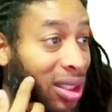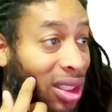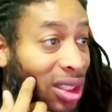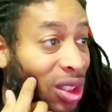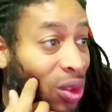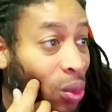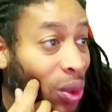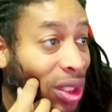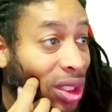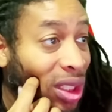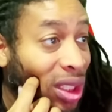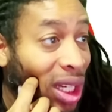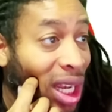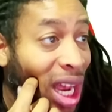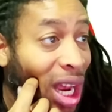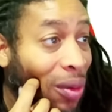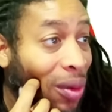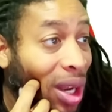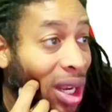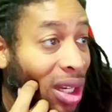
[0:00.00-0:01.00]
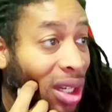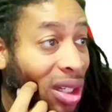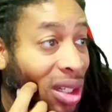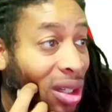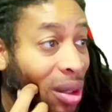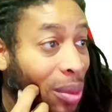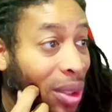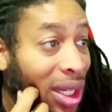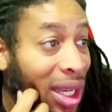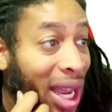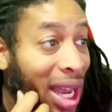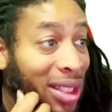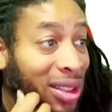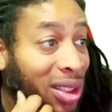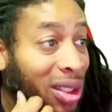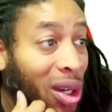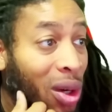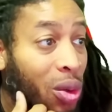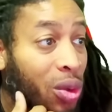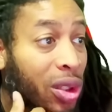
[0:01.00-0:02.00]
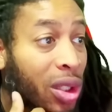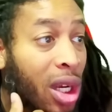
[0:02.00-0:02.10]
what you got right here. I mean, as a coach,